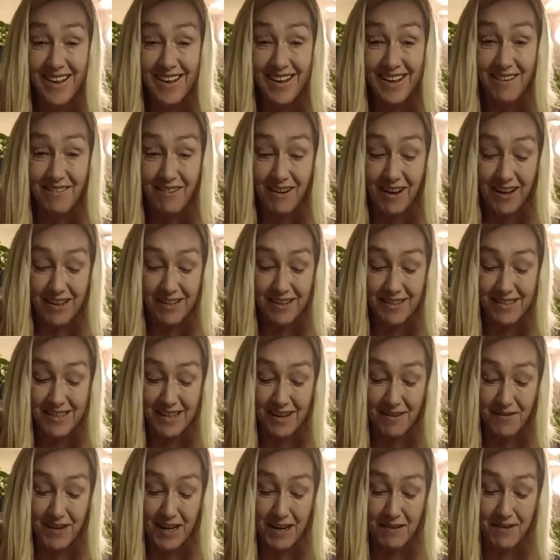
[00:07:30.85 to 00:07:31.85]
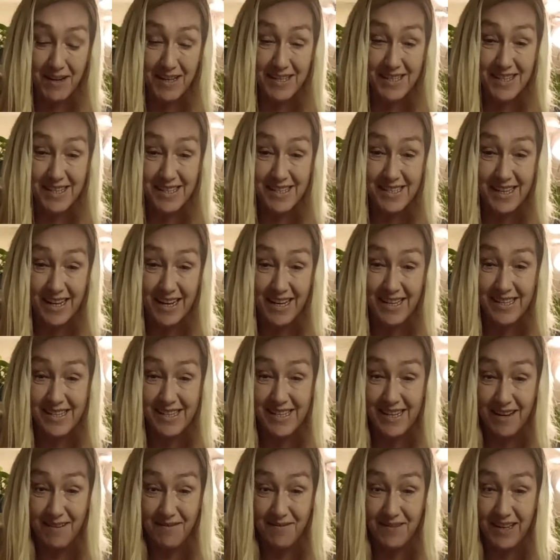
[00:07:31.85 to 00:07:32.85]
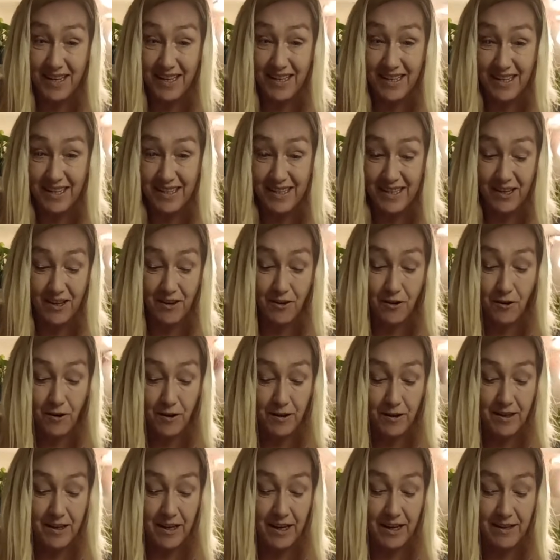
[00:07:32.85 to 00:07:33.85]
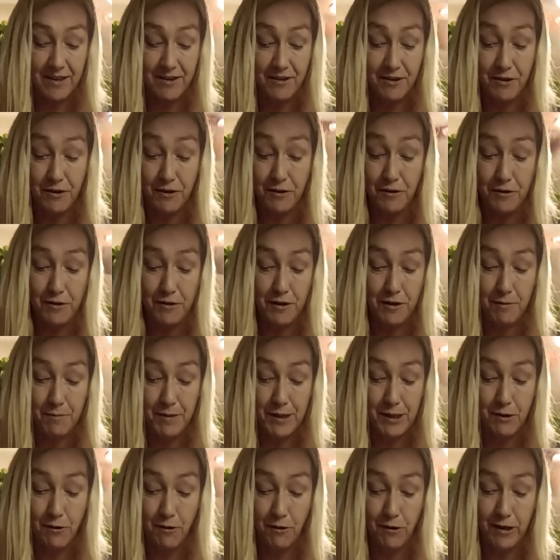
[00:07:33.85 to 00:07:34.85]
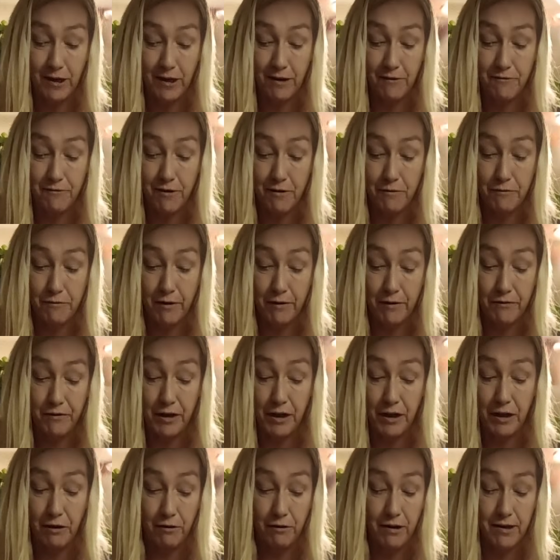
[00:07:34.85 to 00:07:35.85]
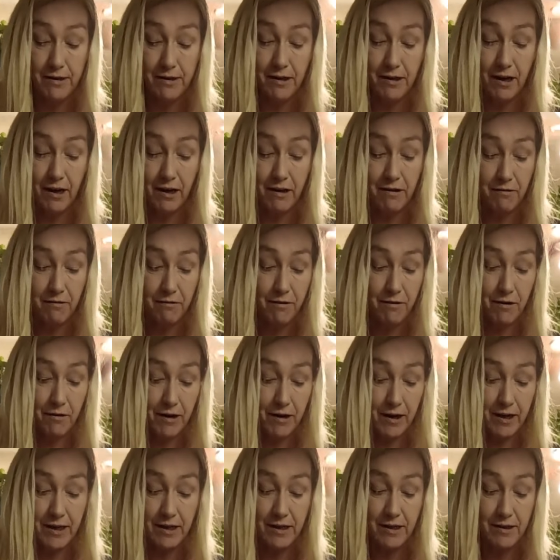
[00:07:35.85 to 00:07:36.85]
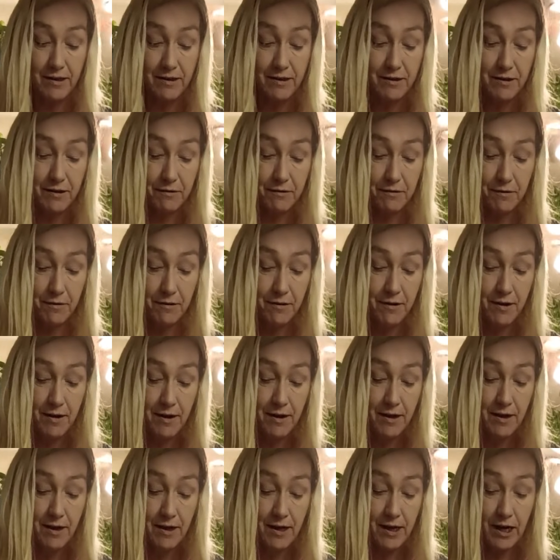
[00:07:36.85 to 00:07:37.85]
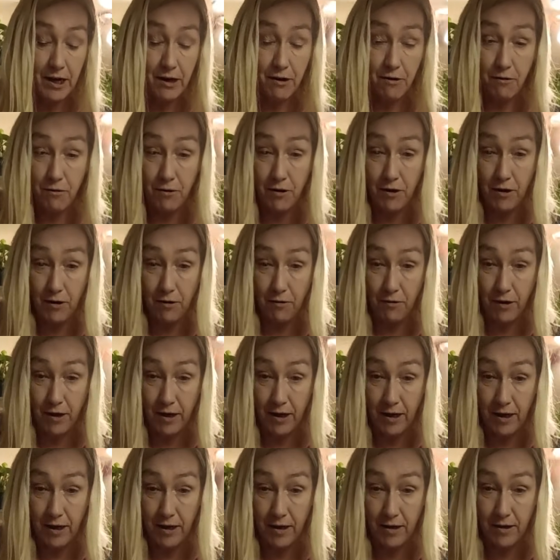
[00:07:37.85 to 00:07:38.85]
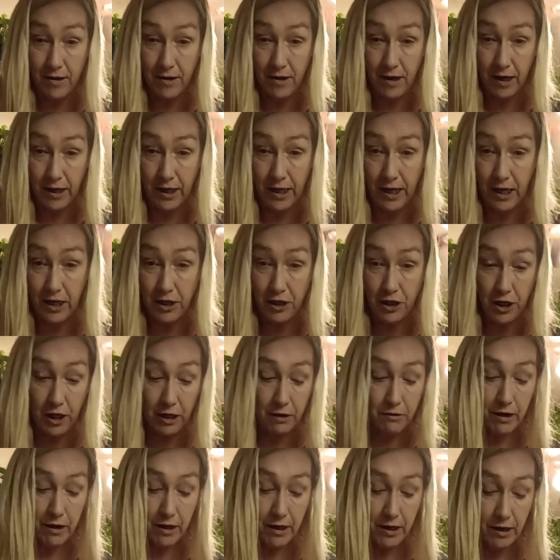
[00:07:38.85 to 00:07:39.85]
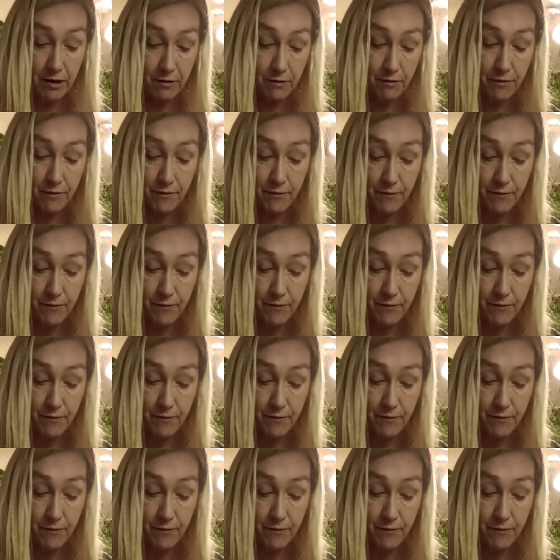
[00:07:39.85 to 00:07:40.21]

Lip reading: Well, somebody must have said something that that YouTube is holding for review, because I don't know. I don't know. I can't check right now.